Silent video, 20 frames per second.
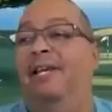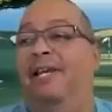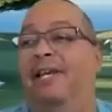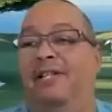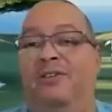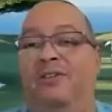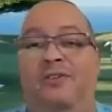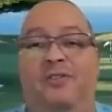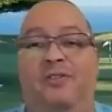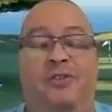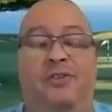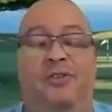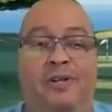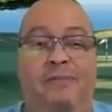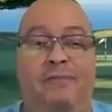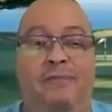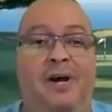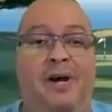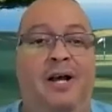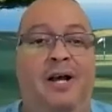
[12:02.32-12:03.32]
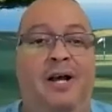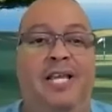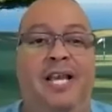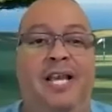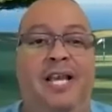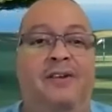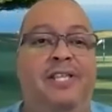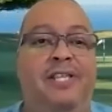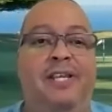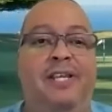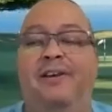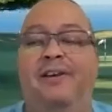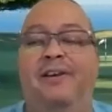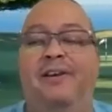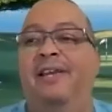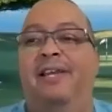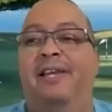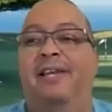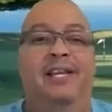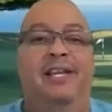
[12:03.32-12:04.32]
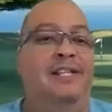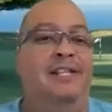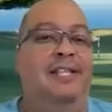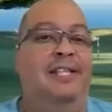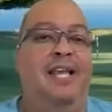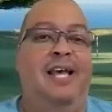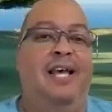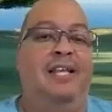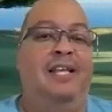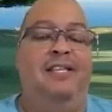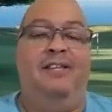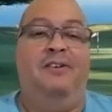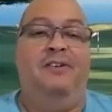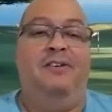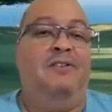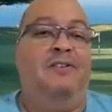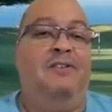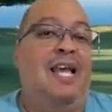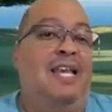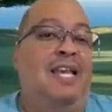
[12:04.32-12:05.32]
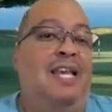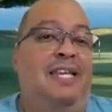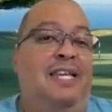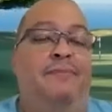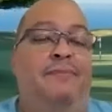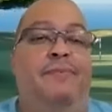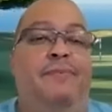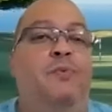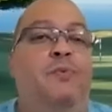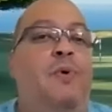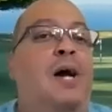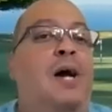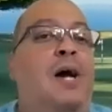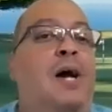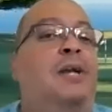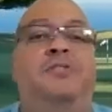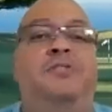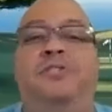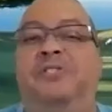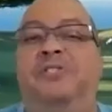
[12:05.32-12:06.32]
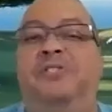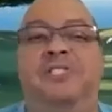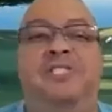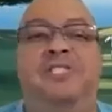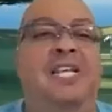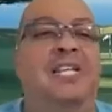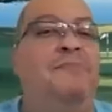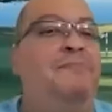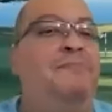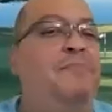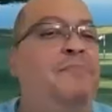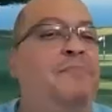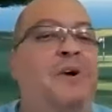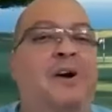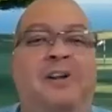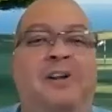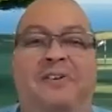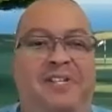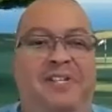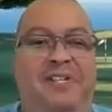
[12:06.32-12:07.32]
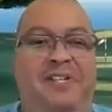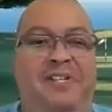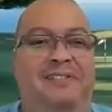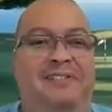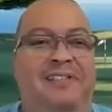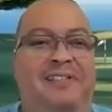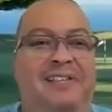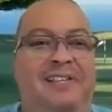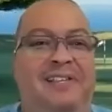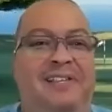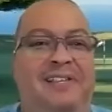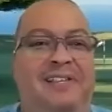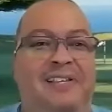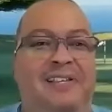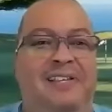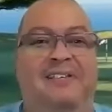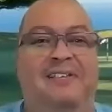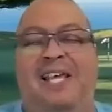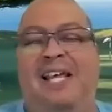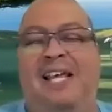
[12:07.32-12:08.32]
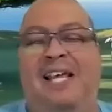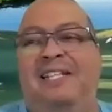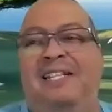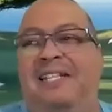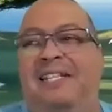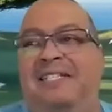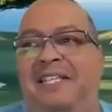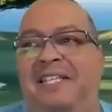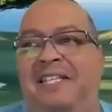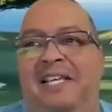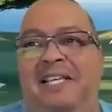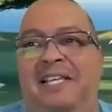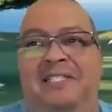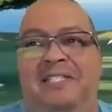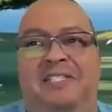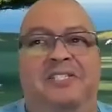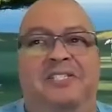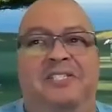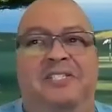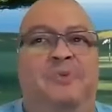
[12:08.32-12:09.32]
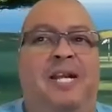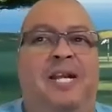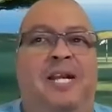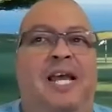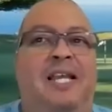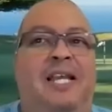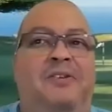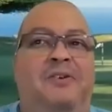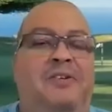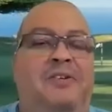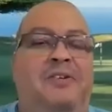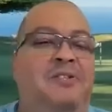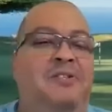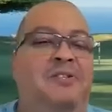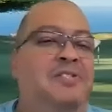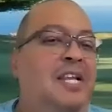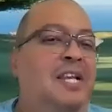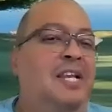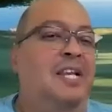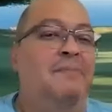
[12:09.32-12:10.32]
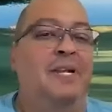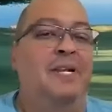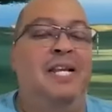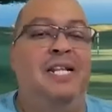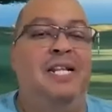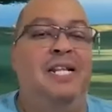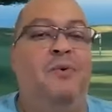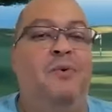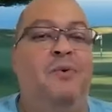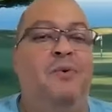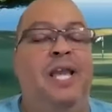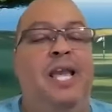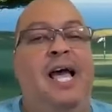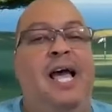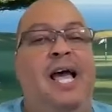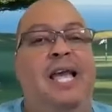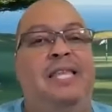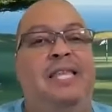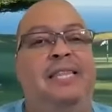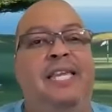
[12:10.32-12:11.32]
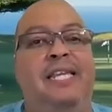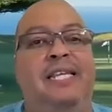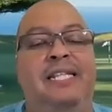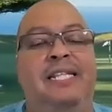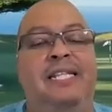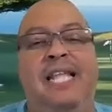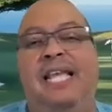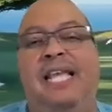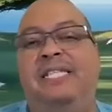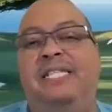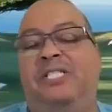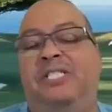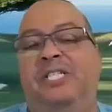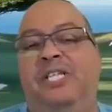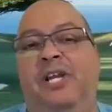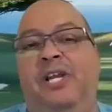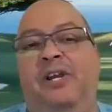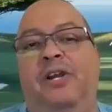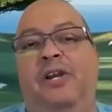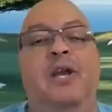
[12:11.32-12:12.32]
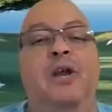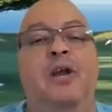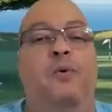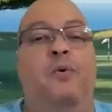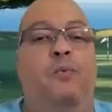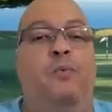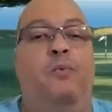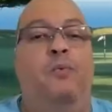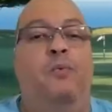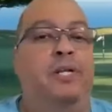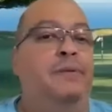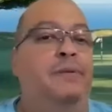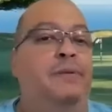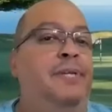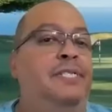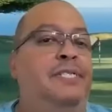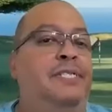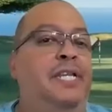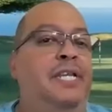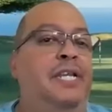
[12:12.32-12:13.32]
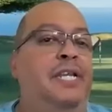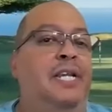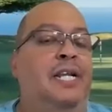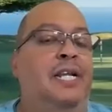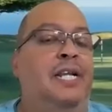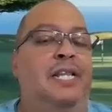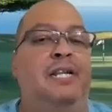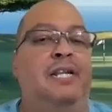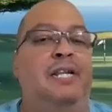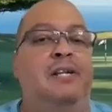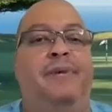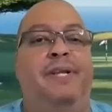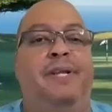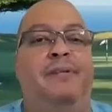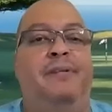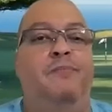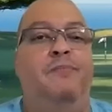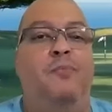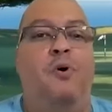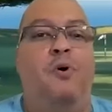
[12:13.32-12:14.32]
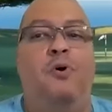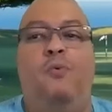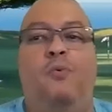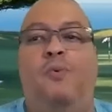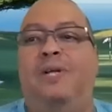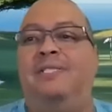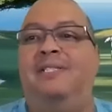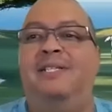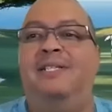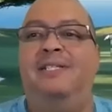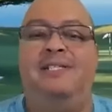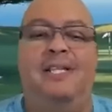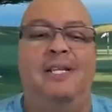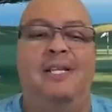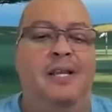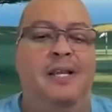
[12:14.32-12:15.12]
and they're throwing money out there and you don't like it. Why don't you just get part of it? You know, that's just what I don't understand. But anyway, I think next year we're going to be seeing a little bit more once this